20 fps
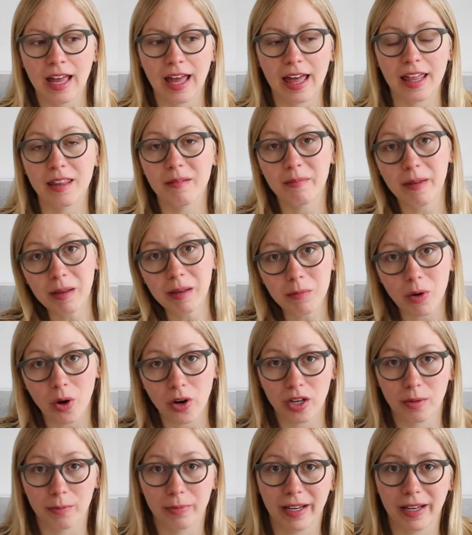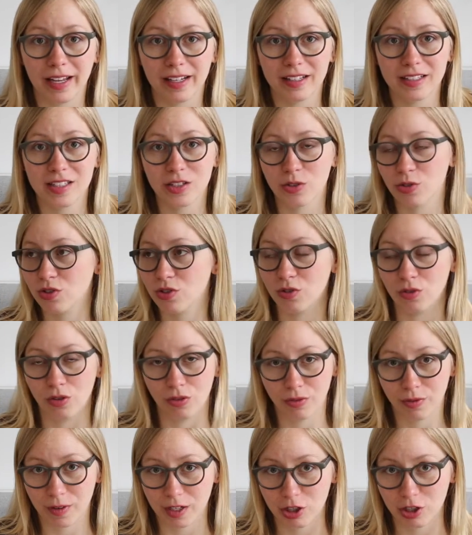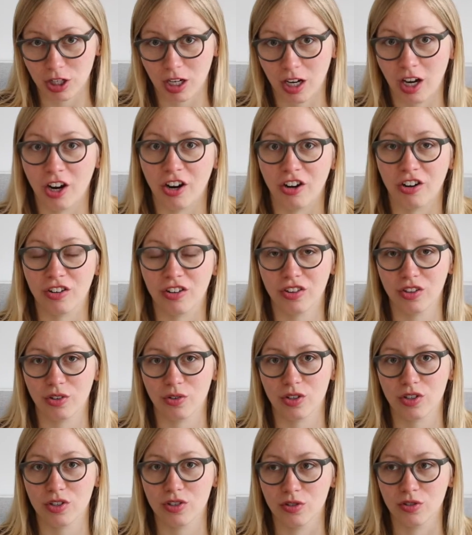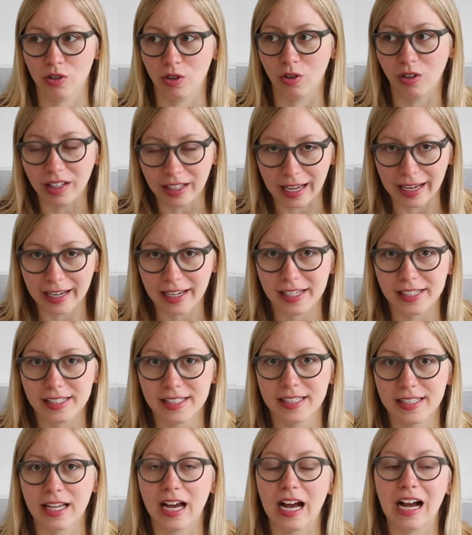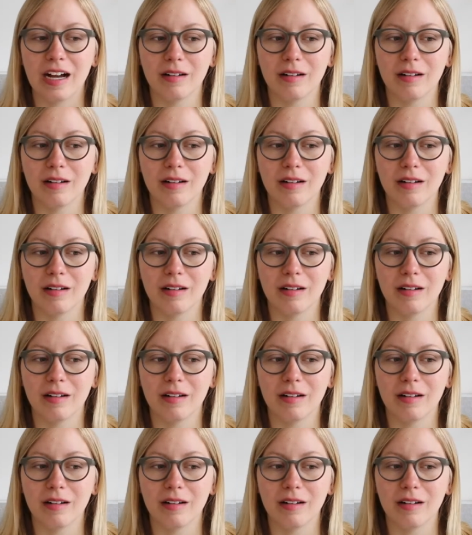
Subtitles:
in the main marketplace, there's no fresh air, there is no light.